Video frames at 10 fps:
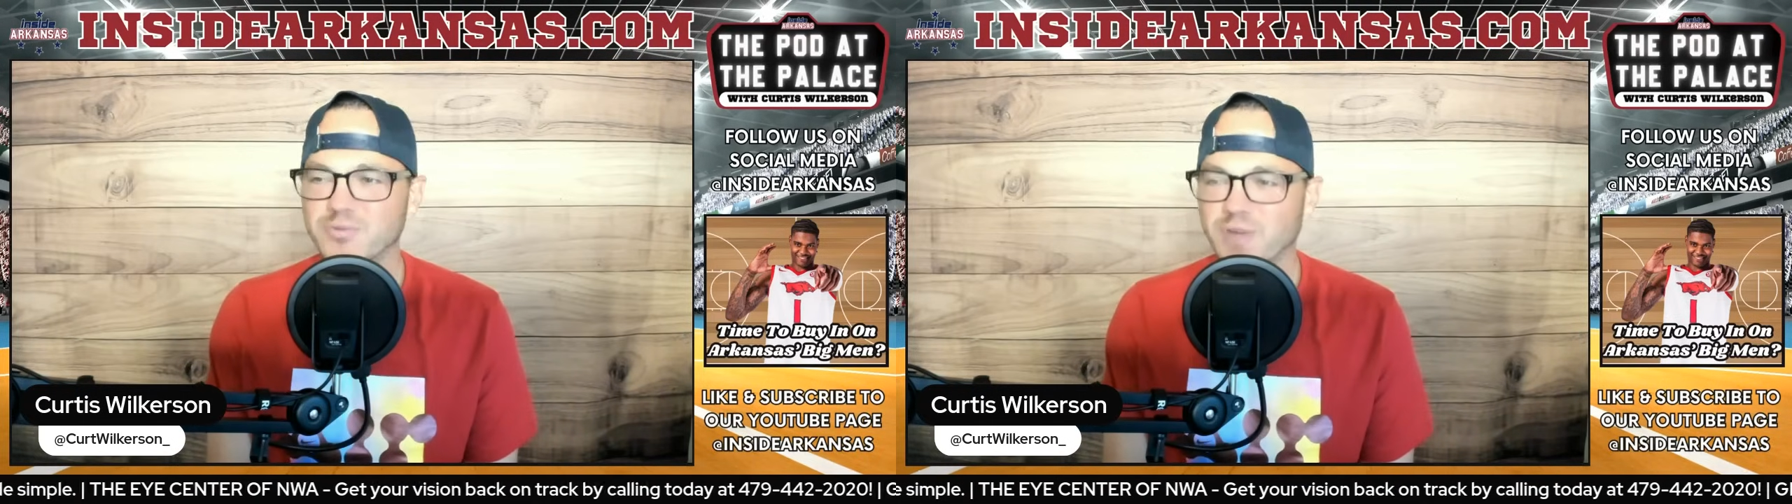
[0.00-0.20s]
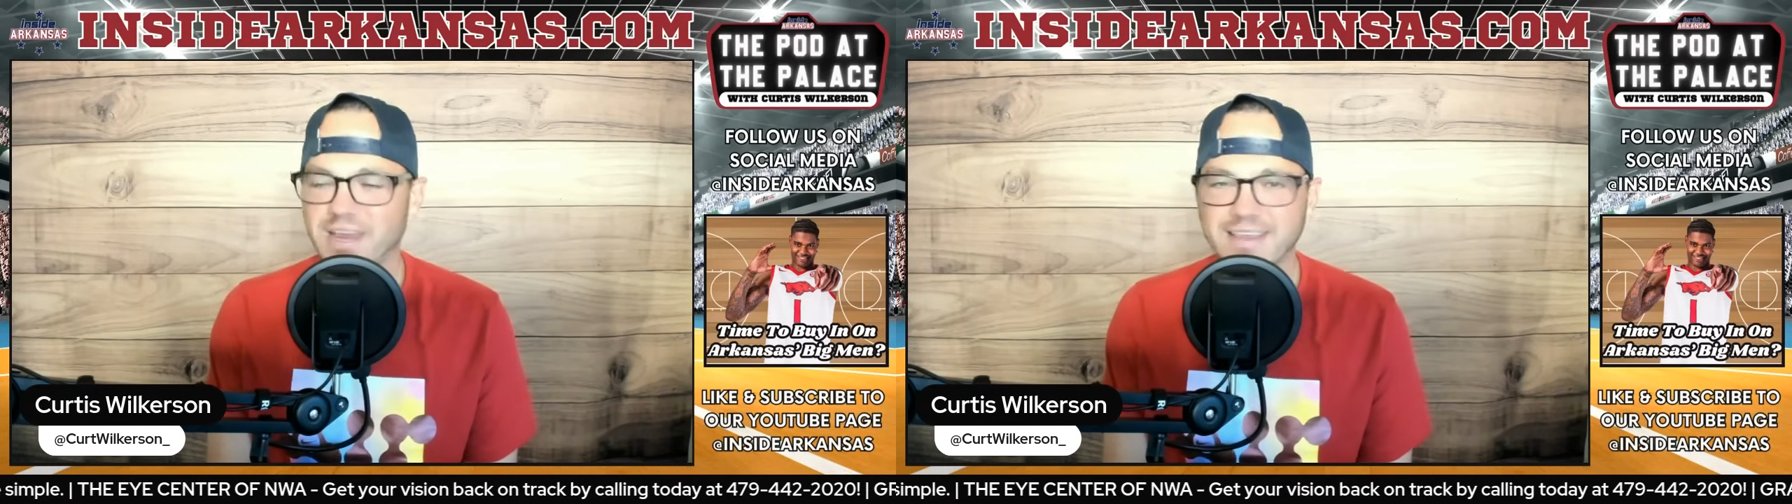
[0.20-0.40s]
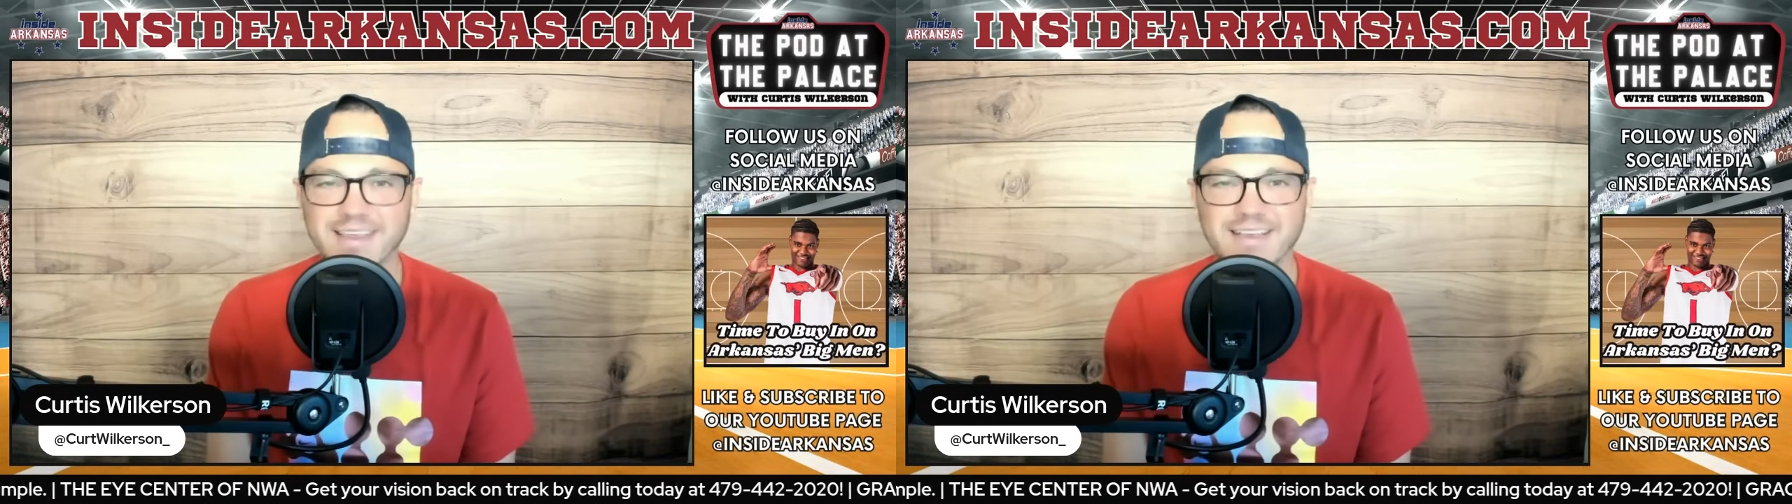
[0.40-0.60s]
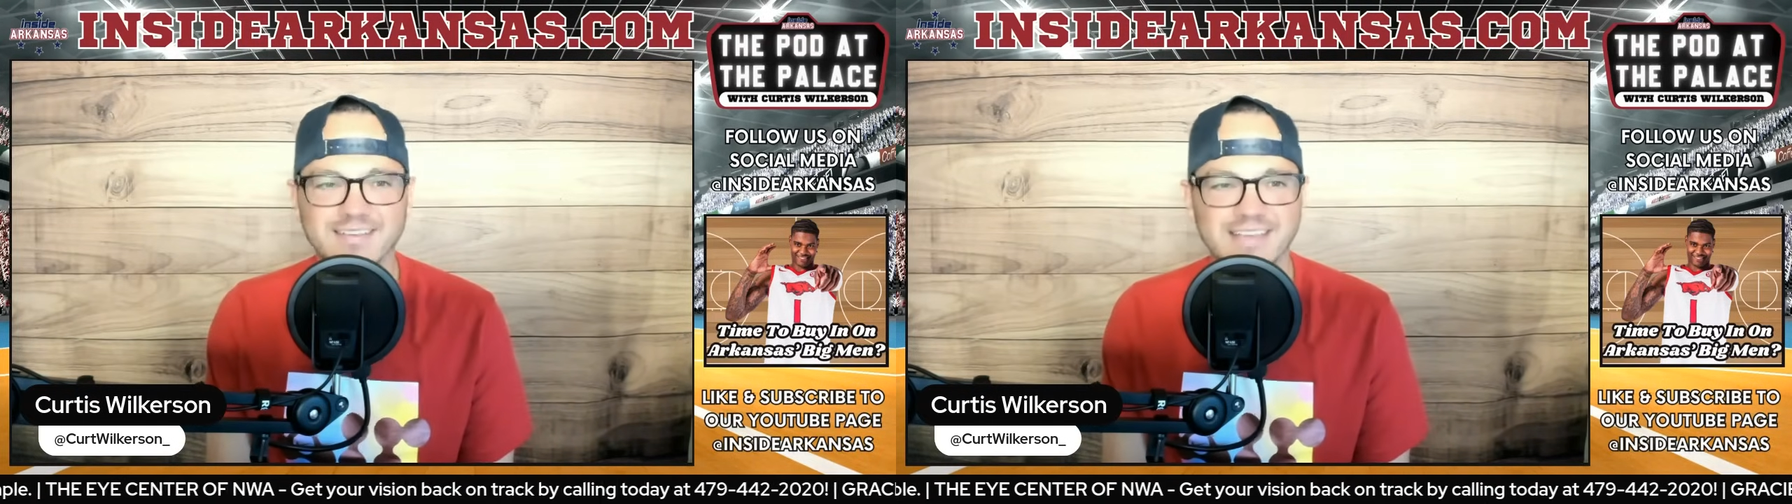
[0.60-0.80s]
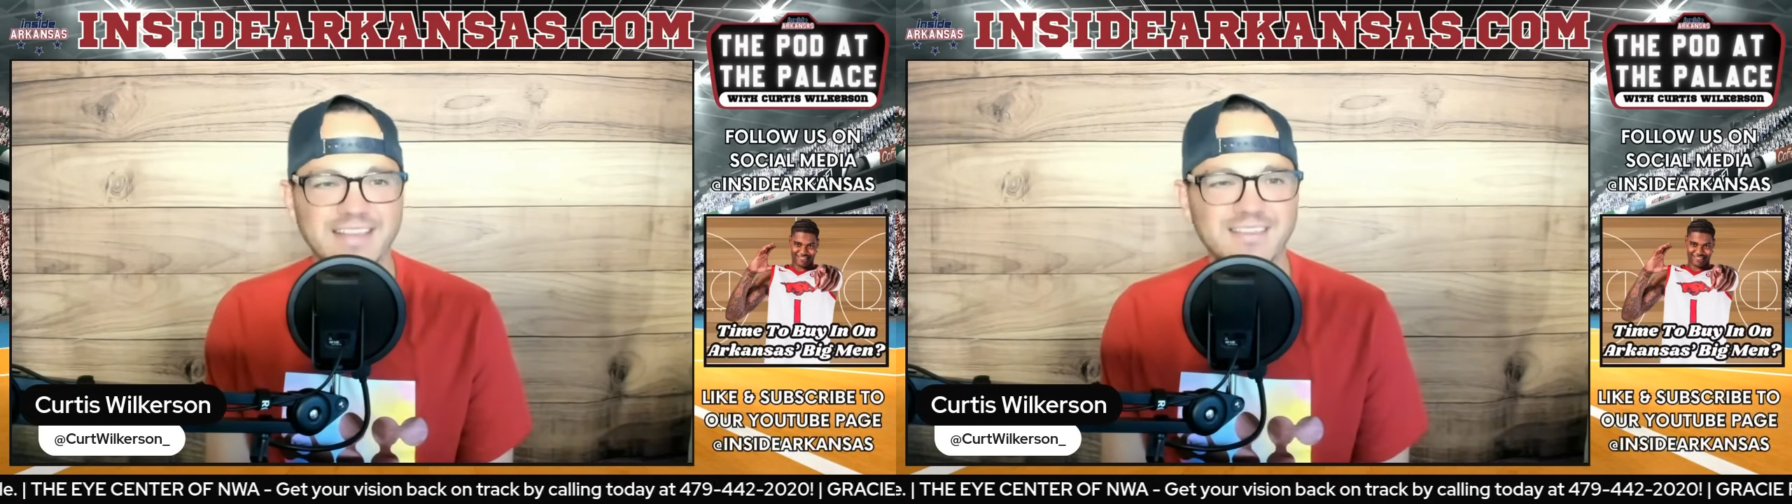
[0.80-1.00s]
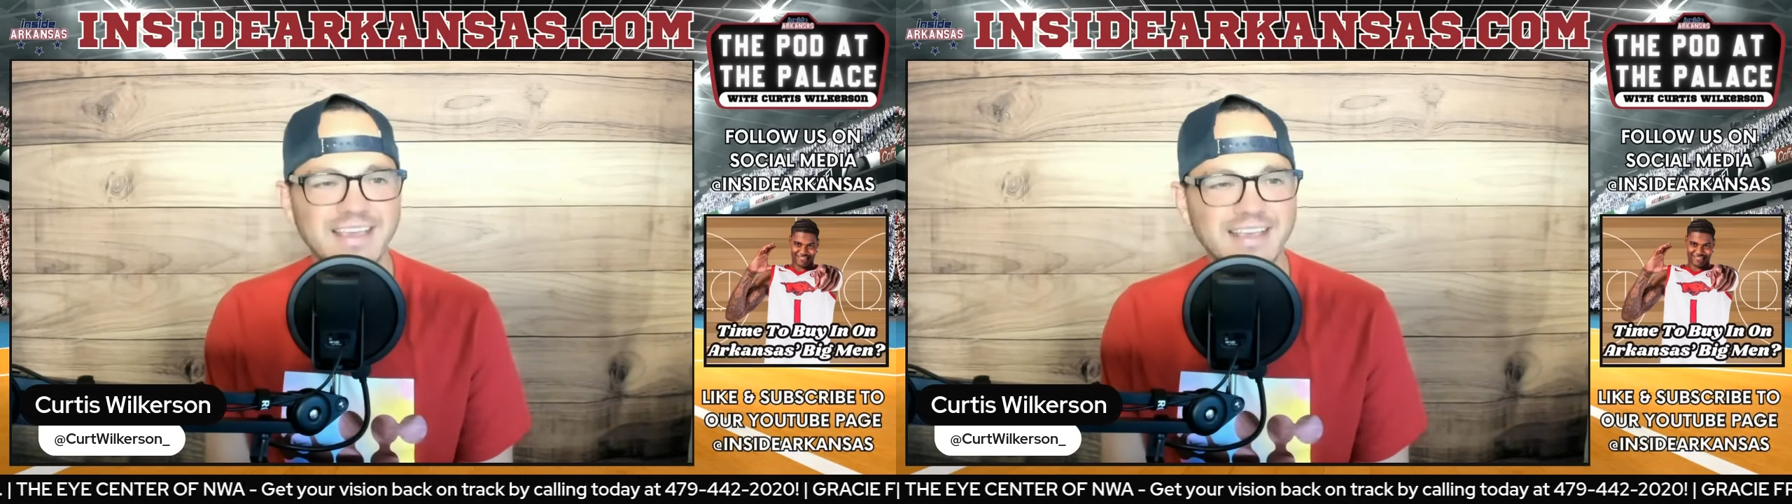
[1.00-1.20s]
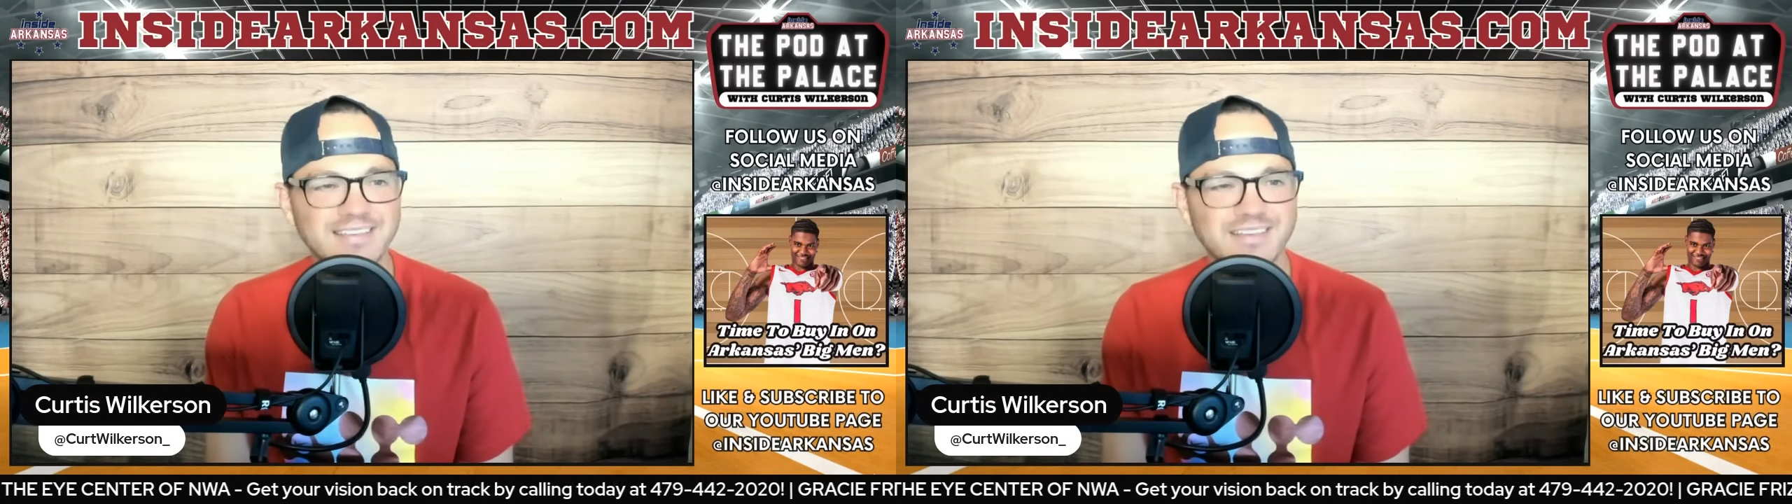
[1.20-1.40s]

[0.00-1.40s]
rankings and lists.